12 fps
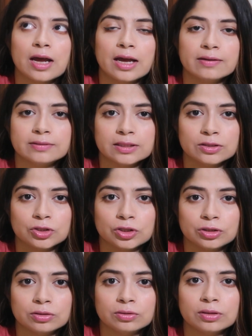I have done
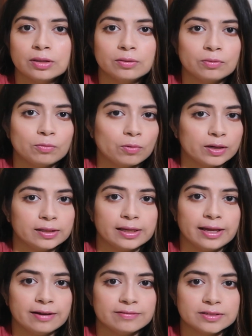2, 1
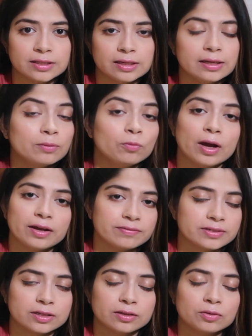left, and I have
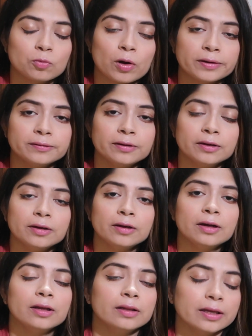started one.
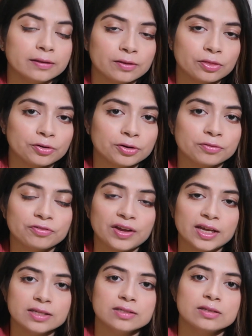And like the third
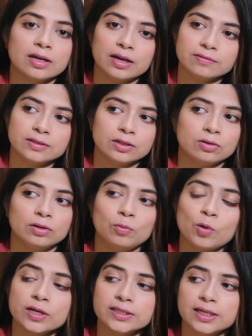phase, I have done only
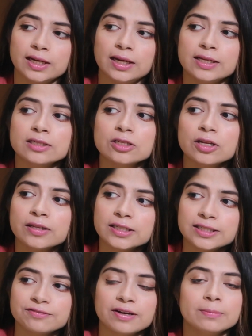1 day. It's not
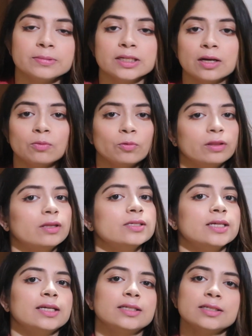that if I'm done with this
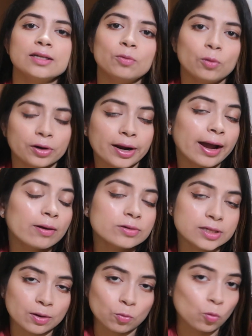80-day
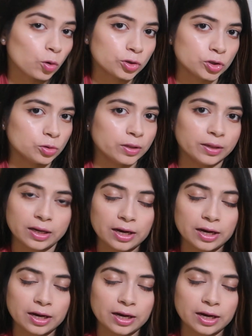workouts, I won't do any